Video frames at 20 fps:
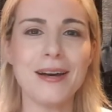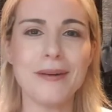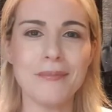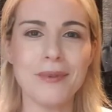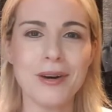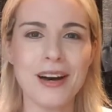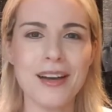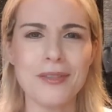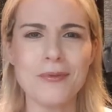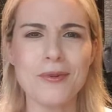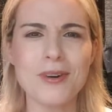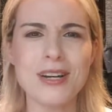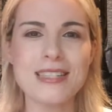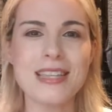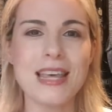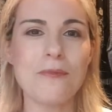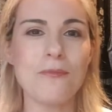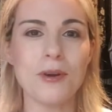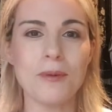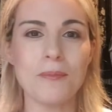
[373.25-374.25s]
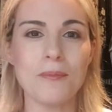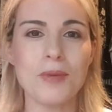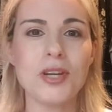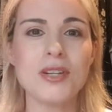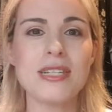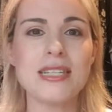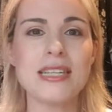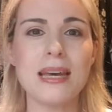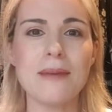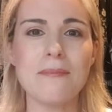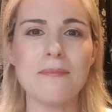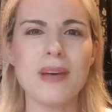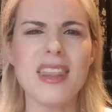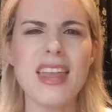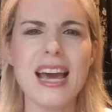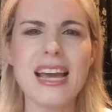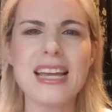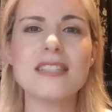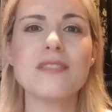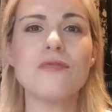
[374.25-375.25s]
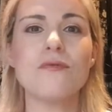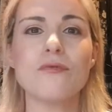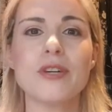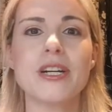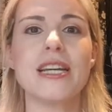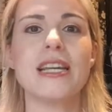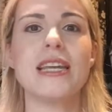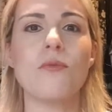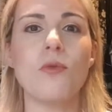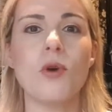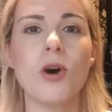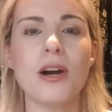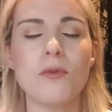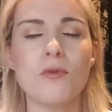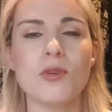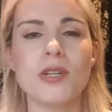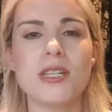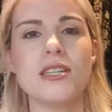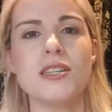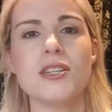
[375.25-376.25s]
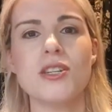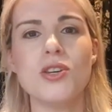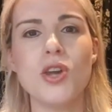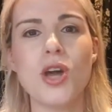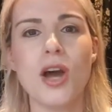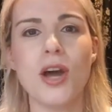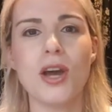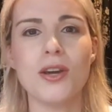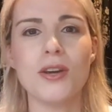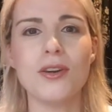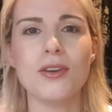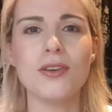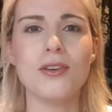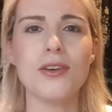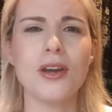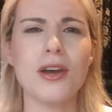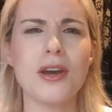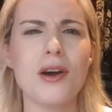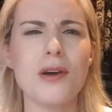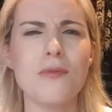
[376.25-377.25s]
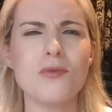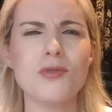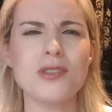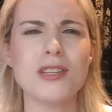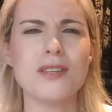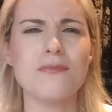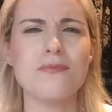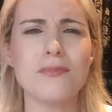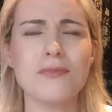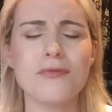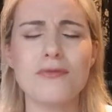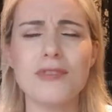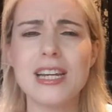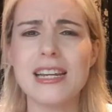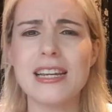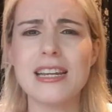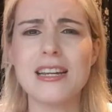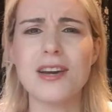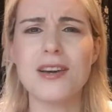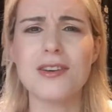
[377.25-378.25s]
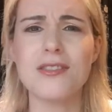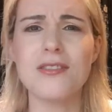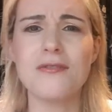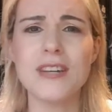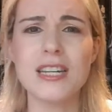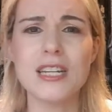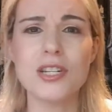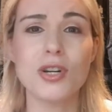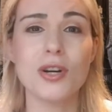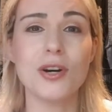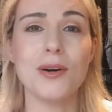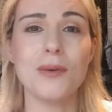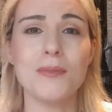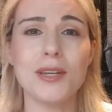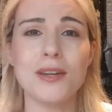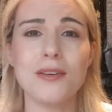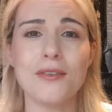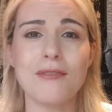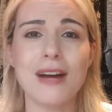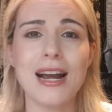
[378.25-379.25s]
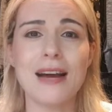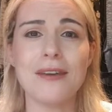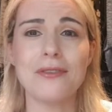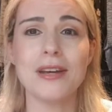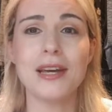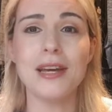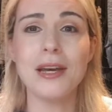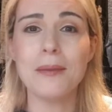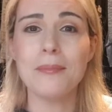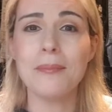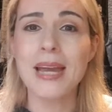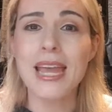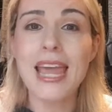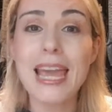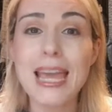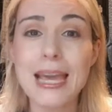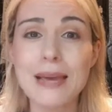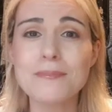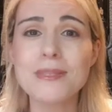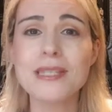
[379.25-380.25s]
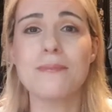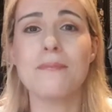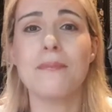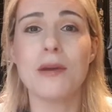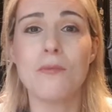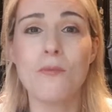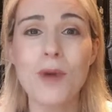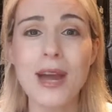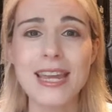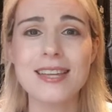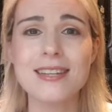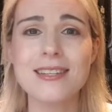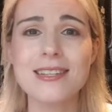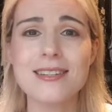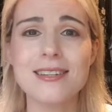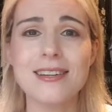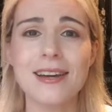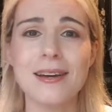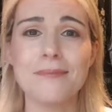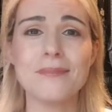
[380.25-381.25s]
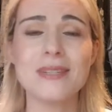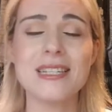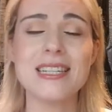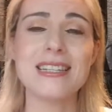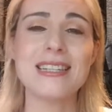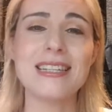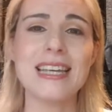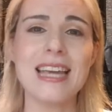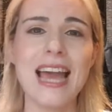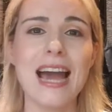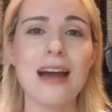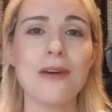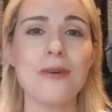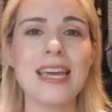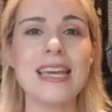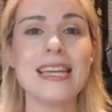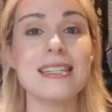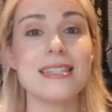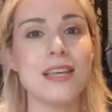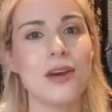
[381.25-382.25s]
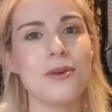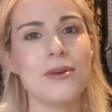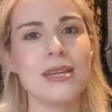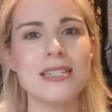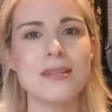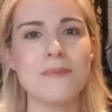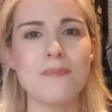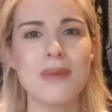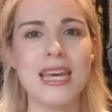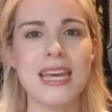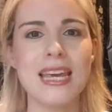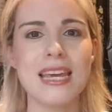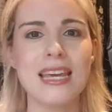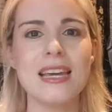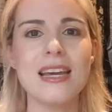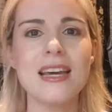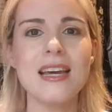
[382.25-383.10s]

otherwise they wouldn't put it, but that isn't really what I wanted to know. I want to really know the finished garment around my hips and my waist to see how it is going to be.